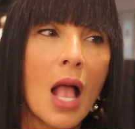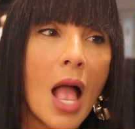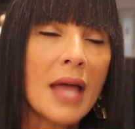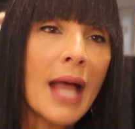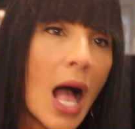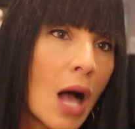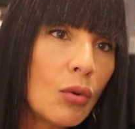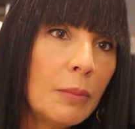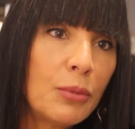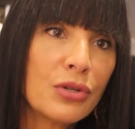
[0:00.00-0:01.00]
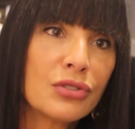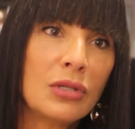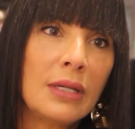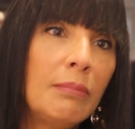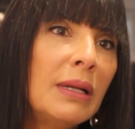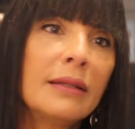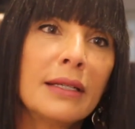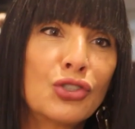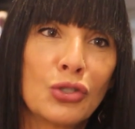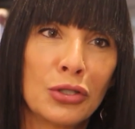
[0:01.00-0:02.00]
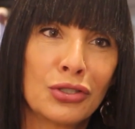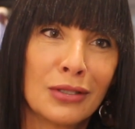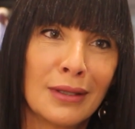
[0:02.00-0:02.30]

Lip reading: And I will personally build a church